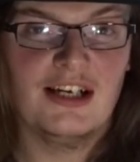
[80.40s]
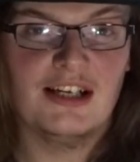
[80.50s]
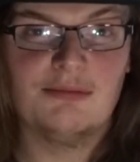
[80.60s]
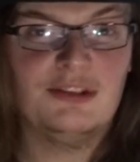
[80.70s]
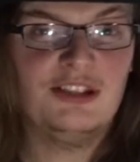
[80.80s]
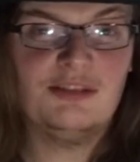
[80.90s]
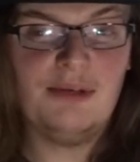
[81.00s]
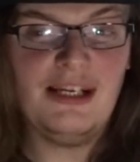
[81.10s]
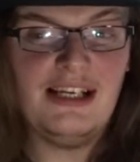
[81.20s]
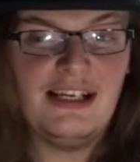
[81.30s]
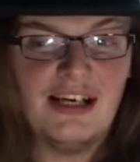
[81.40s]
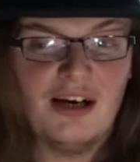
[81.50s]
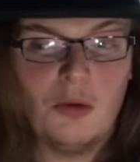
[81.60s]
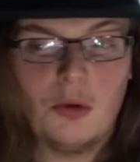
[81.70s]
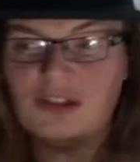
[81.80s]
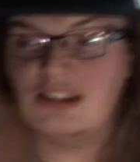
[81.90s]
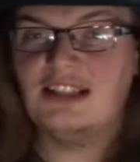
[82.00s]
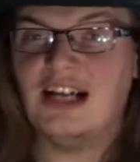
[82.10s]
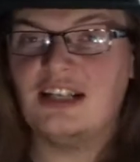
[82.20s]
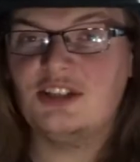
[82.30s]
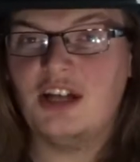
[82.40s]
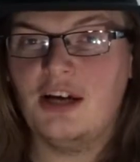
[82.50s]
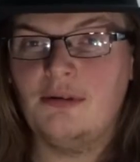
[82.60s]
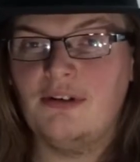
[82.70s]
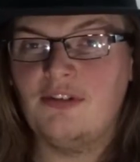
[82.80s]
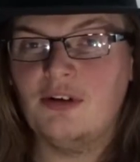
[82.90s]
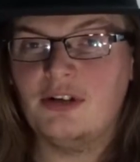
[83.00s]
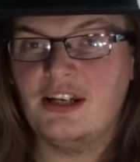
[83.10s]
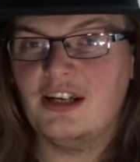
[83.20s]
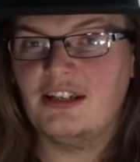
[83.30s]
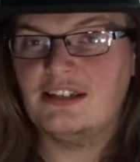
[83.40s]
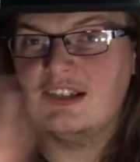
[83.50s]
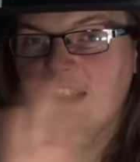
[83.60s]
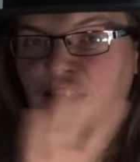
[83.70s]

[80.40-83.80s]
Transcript: As much as we watch the entire show, and if you look at it